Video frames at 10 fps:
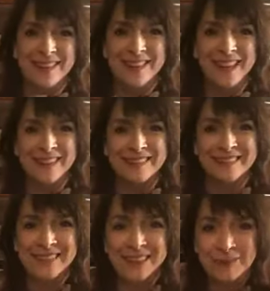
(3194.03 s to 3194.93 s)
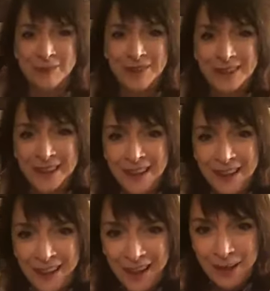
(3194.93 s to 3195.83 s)
ladies and gentlemen,
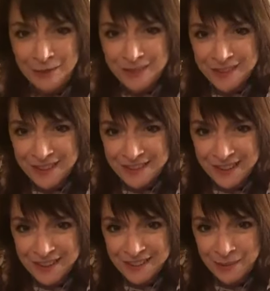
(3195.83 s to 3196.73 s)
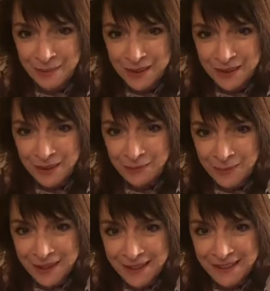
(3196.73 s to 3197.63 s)
I'm just going to touch something on
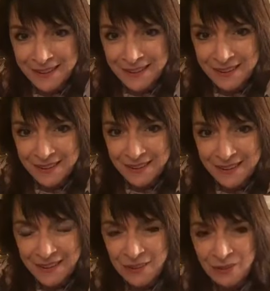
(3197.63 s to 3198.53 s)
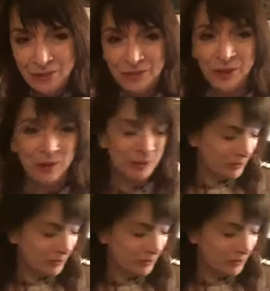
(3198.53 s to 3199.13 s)
my phone